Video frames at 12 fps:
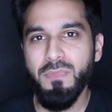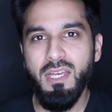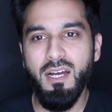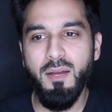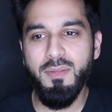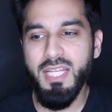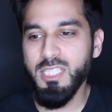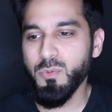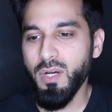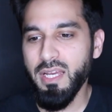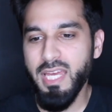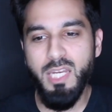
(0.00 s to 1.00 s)
Uh, and that's
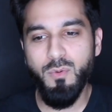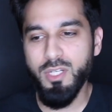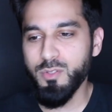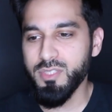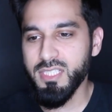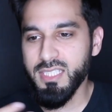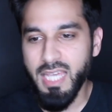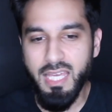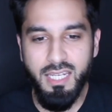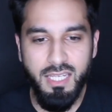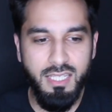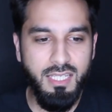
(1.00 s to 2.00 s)
why anyone who's
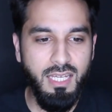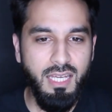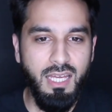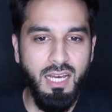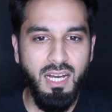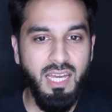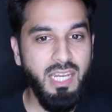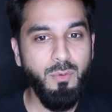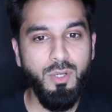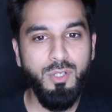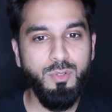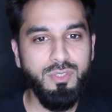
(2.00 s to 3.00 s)
skated, uh,
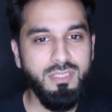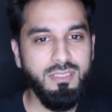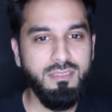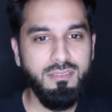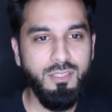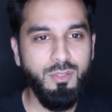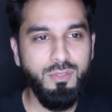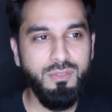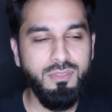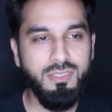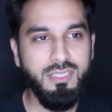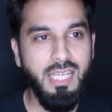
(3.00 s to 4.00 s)
anyone who's
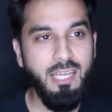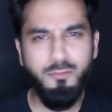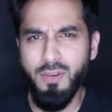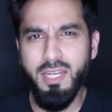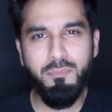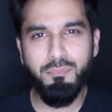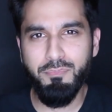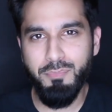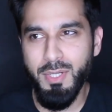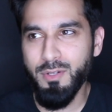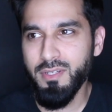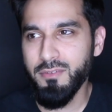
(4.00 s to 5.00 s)
who's skated for any
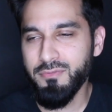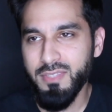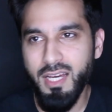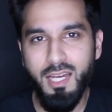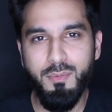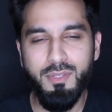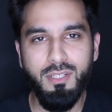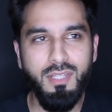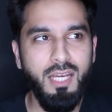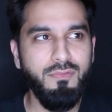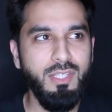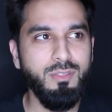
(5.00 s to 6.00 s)
period of time in their
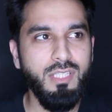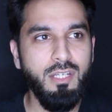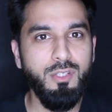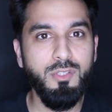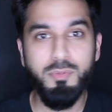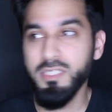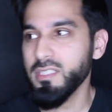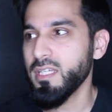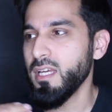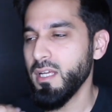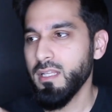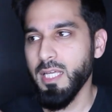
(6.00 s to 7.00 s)
life, they'll tell you,
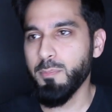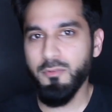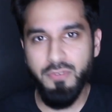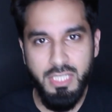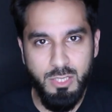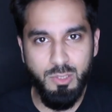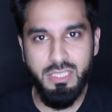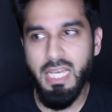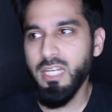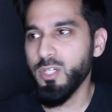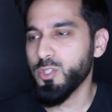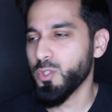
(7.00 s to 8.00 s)
especially like professional
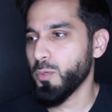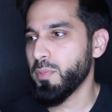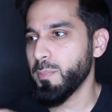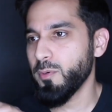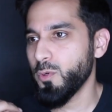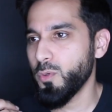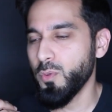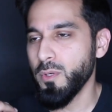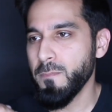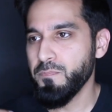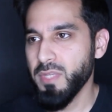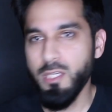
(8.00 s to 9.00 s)
skaters or people who
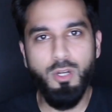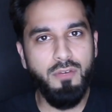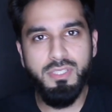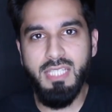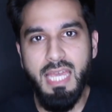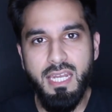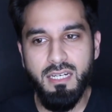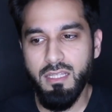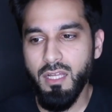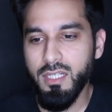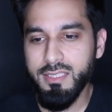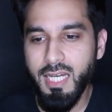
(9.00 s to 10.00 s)
you know have skated a
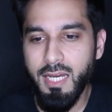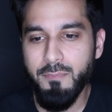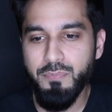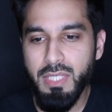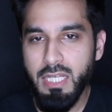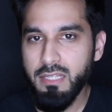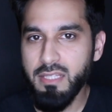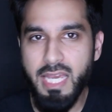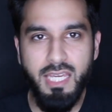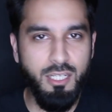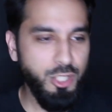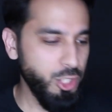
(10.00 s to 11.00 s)
long time,
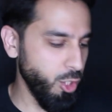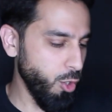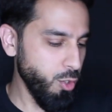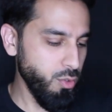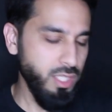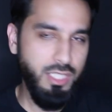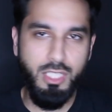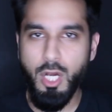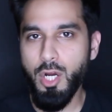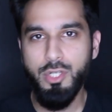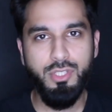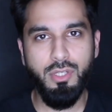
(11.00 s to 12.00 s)
they can show you the
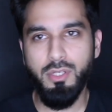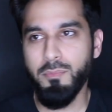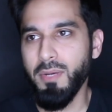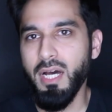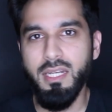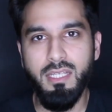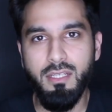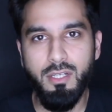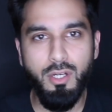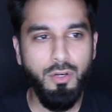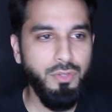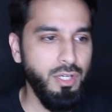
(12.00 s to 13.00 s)
scars on their body. You
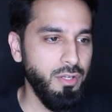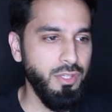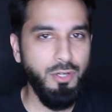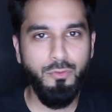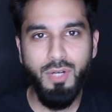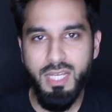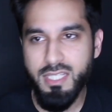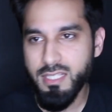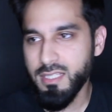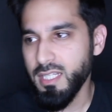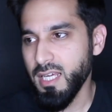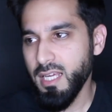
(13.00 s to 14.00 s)
know, their their
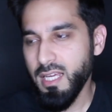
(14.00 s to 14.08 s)
wrists,